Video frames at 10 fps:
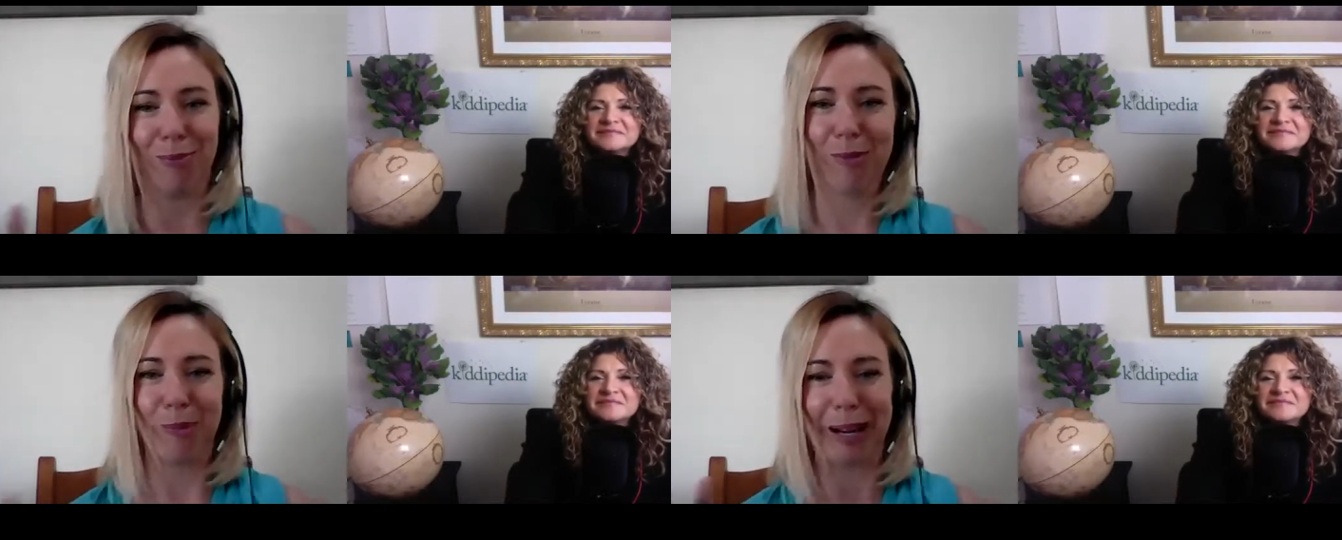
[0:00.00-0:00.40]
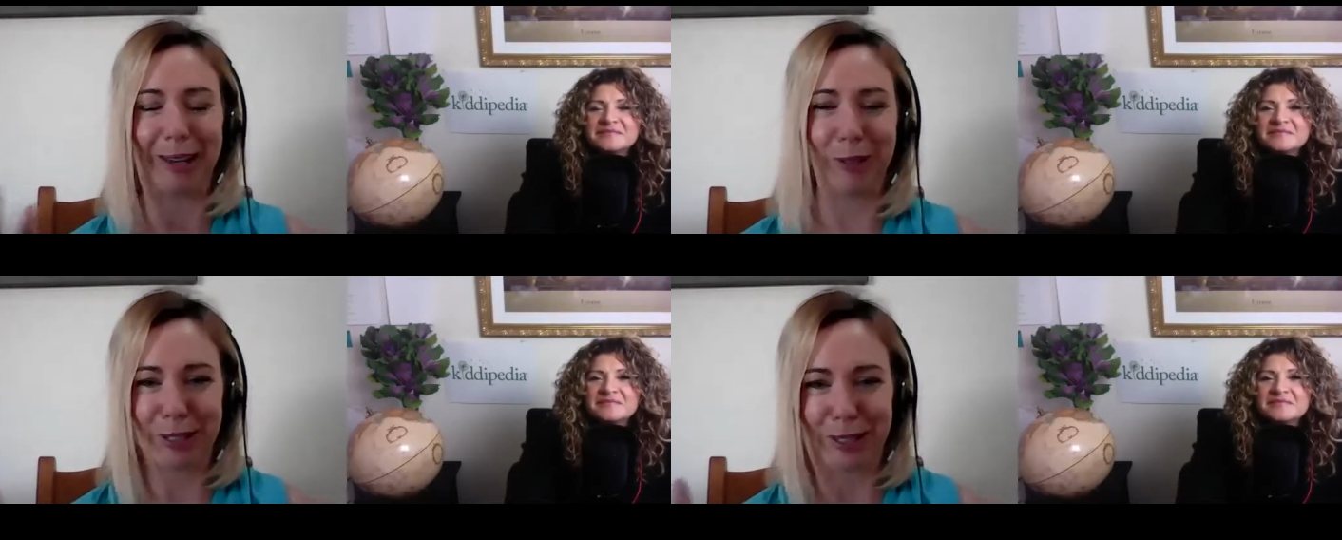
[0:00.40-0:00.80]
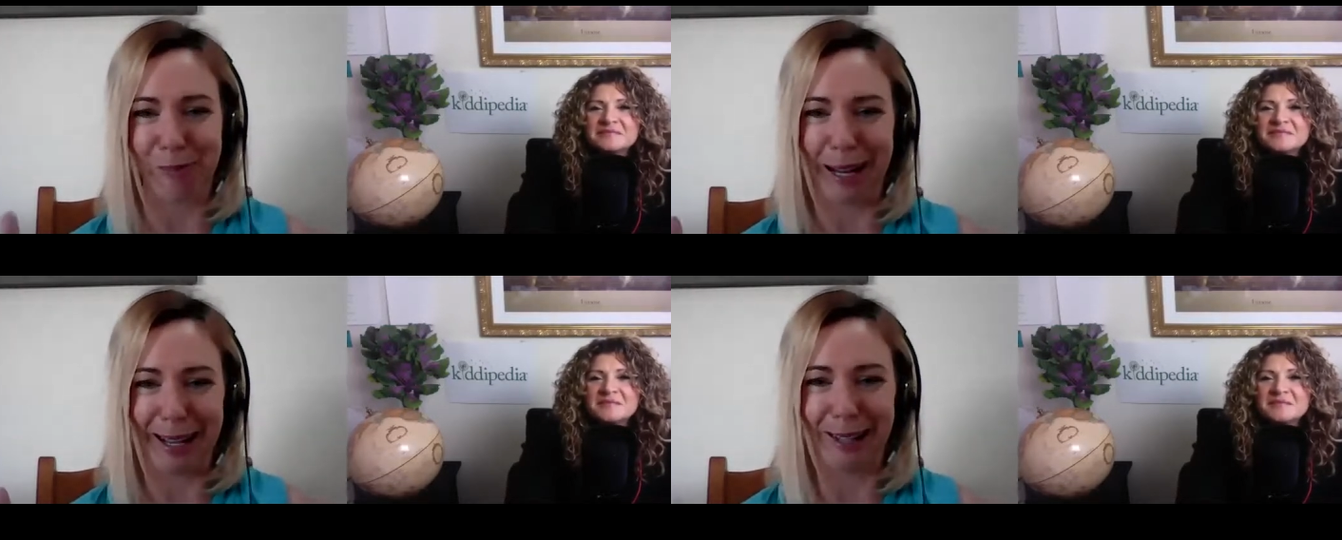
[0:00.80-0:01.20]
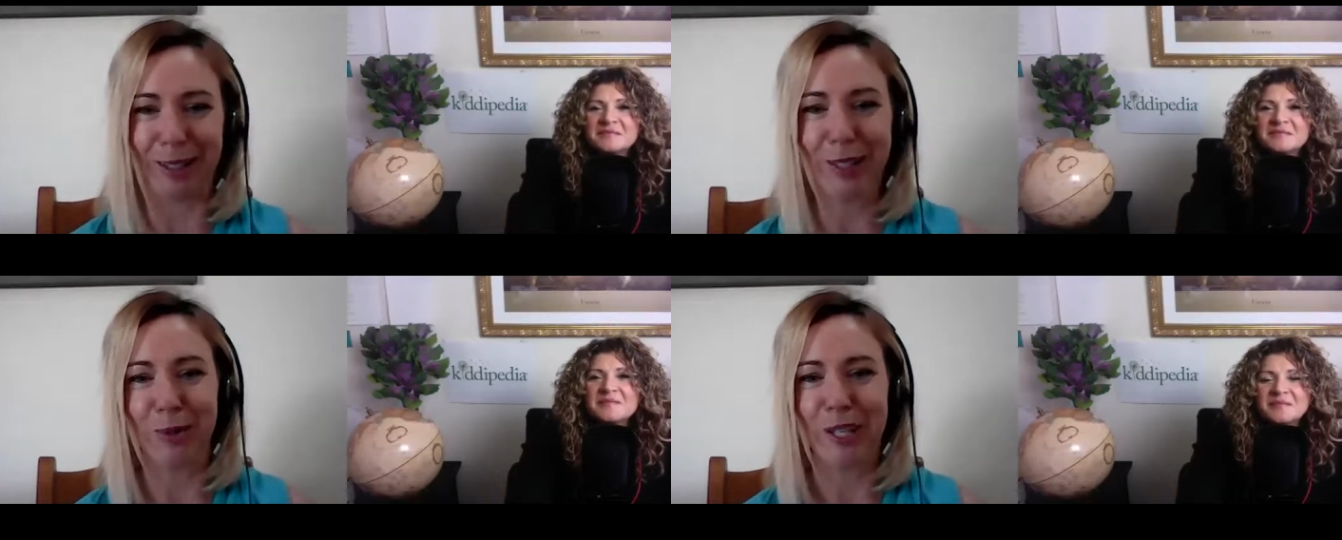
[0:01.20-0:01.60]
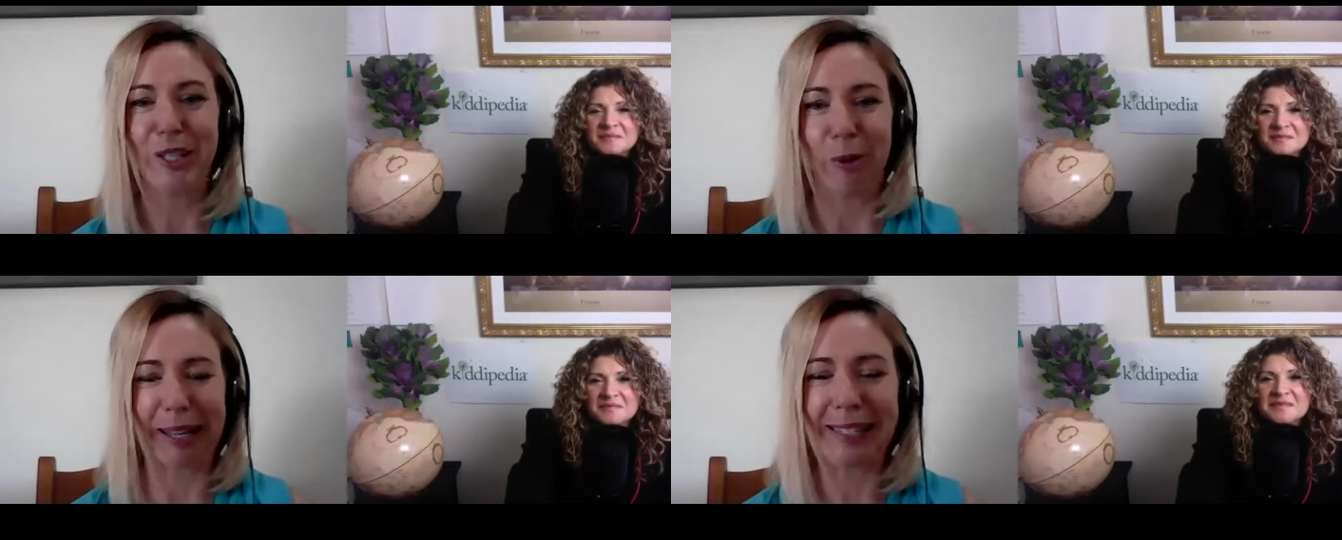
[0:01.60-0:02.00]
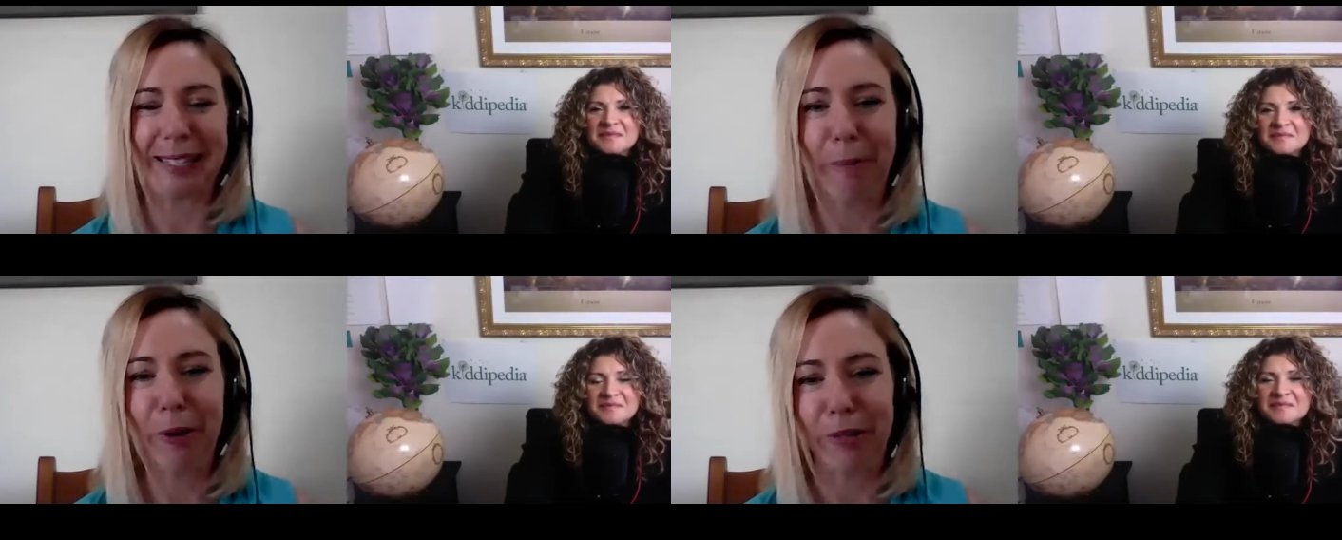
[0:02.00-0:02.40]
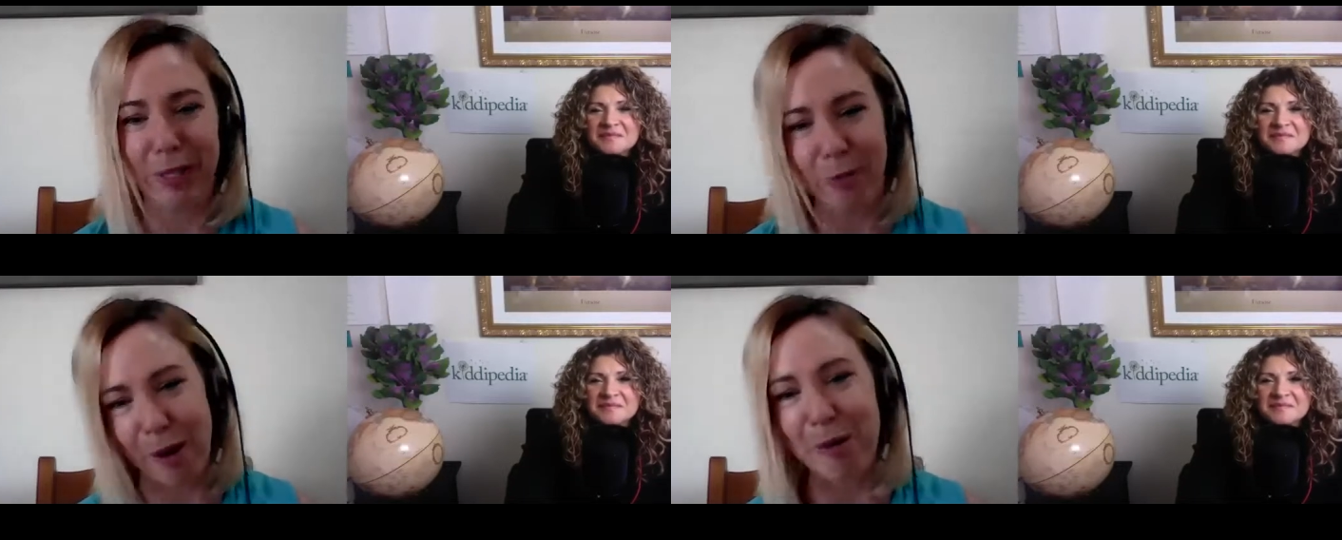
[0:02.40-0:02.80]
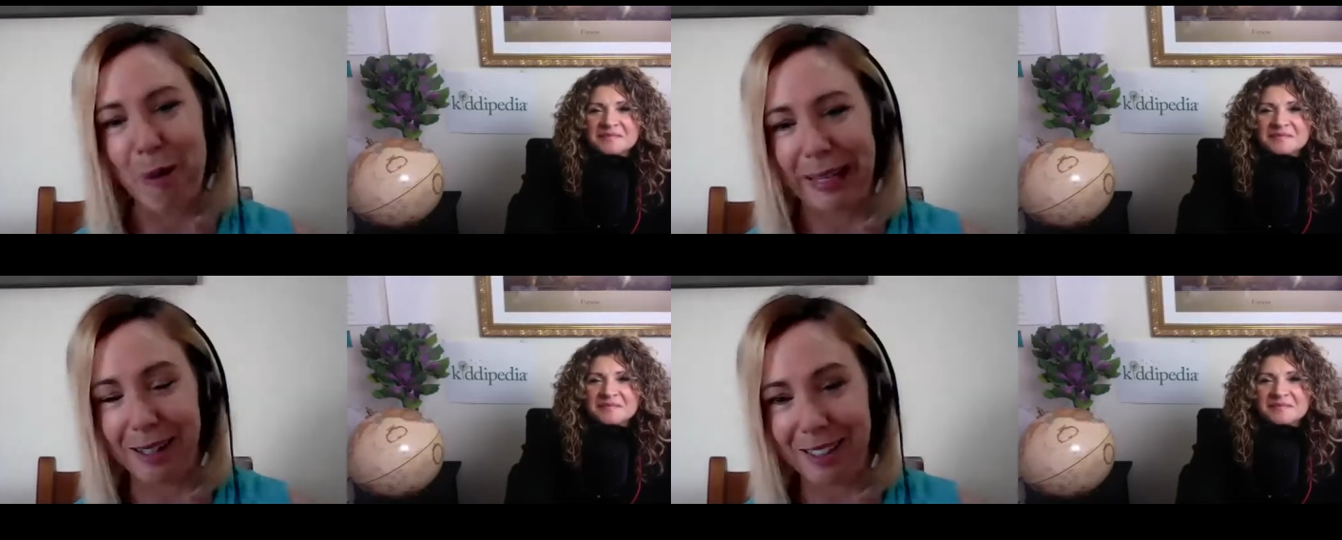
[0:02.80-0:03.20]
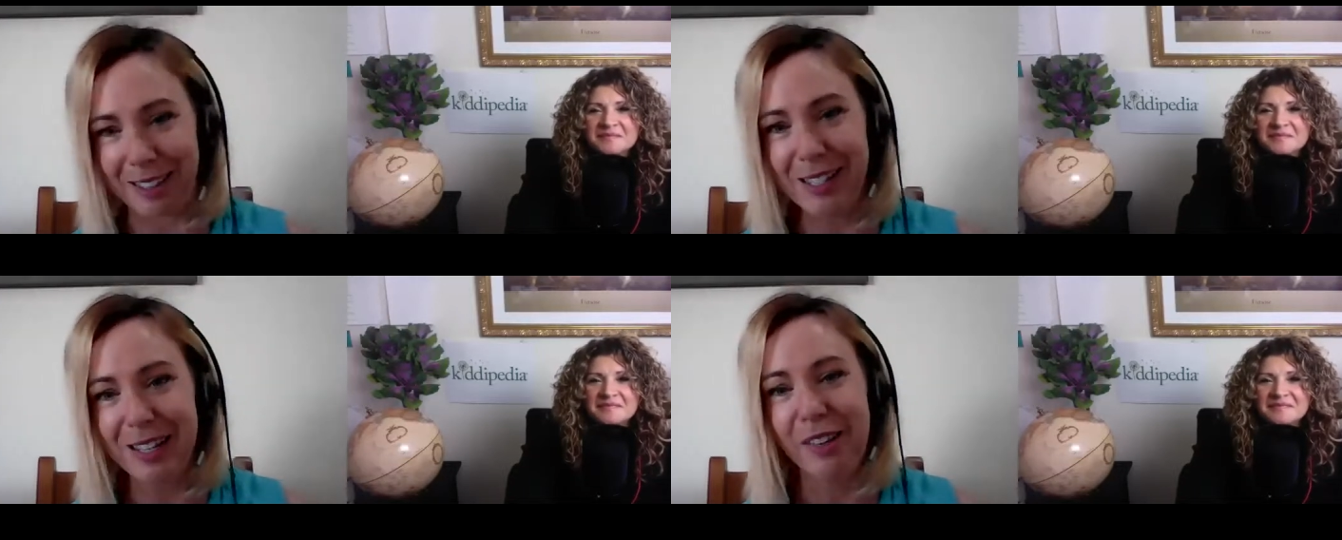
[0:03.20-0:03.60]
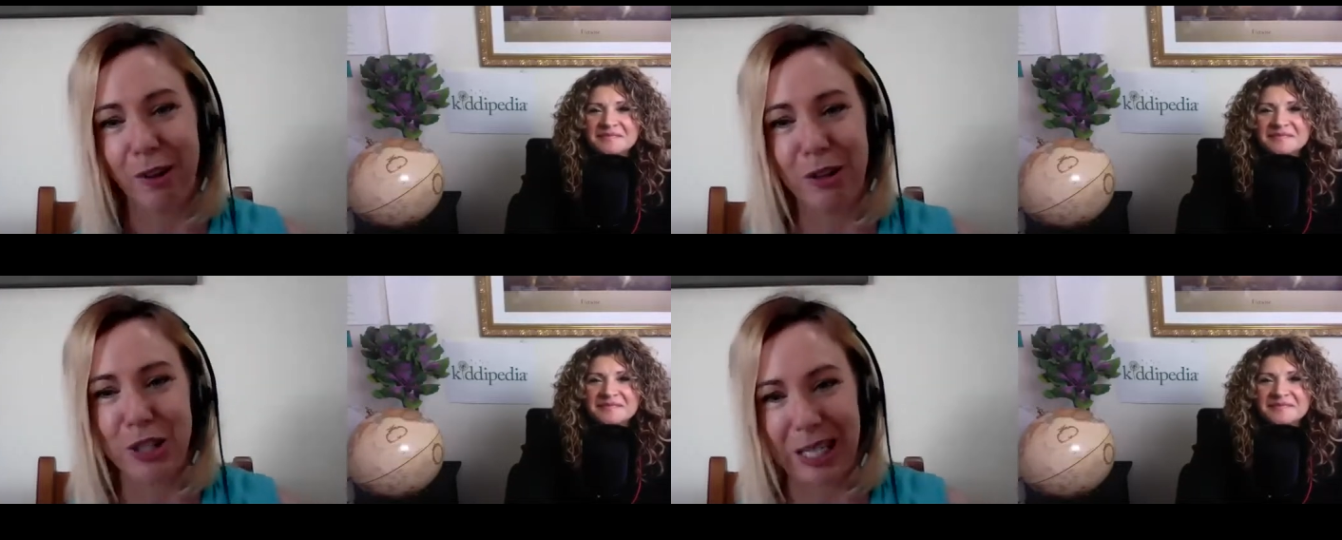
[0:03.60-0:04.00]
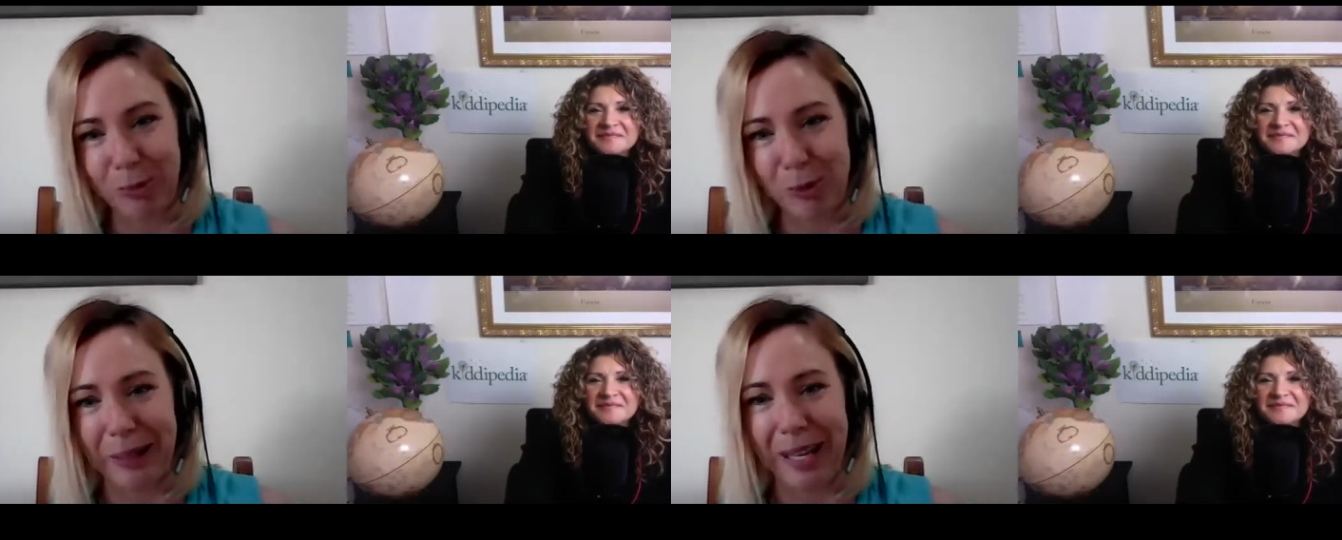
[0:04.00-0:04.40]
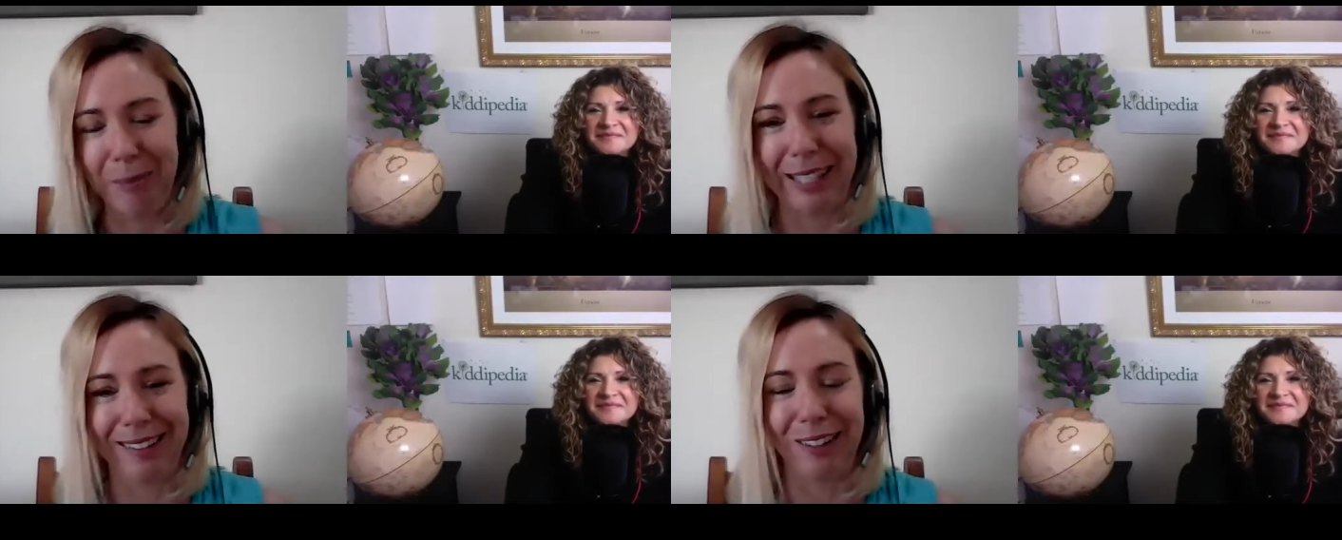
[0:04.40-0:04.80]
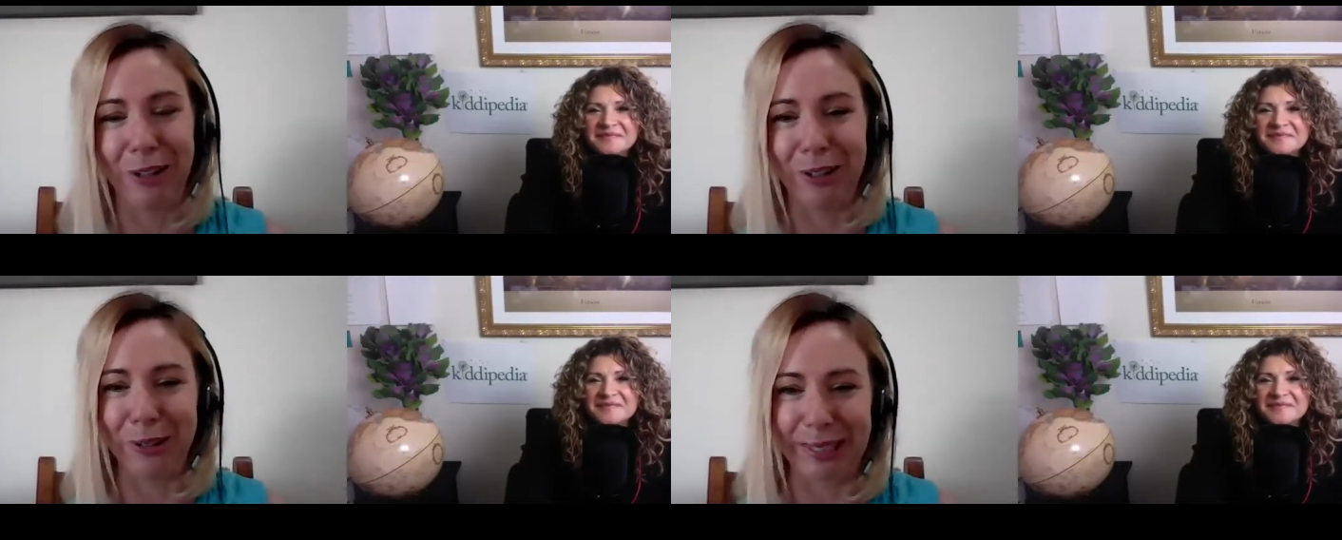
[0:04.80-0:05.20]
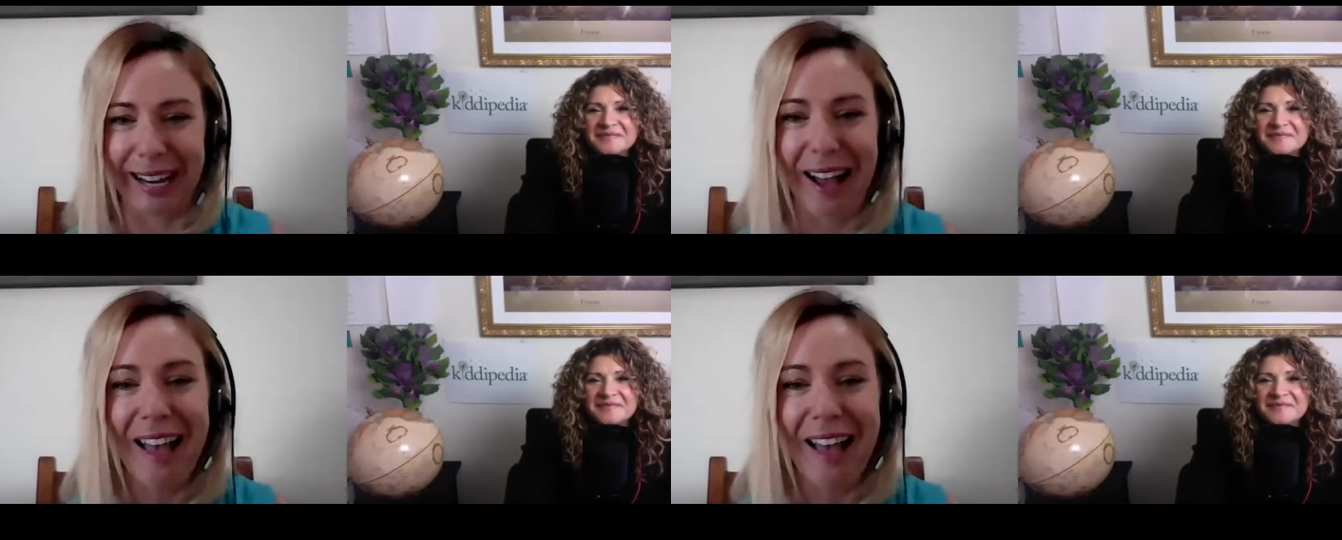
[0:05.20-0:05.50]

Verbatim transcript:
Speaker 1: my eldest and my youngest so i can see put it this way with my youngest the contract will be coming in a lot earlier